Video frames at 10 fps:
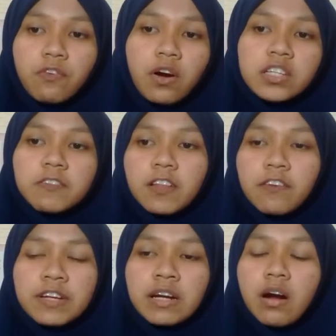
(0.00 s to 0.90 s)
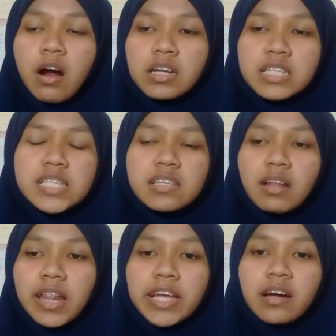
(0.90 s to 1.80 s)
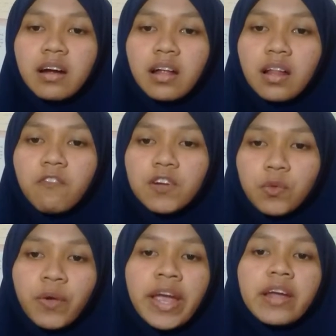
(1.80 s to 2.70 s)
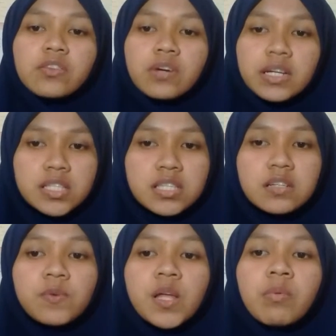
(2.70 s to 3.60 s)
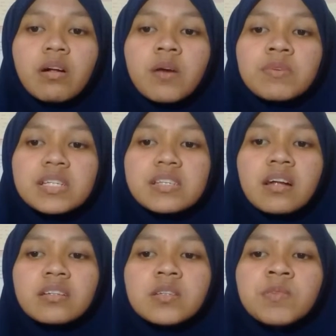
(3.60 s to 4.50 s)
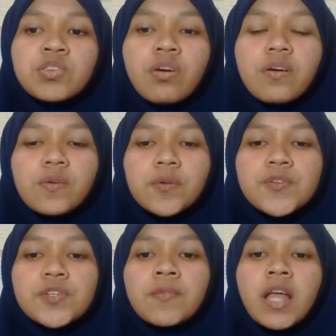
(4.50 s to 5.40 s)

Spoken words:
for developing countries a legal pathway to access affordable remedies under the WTO rules.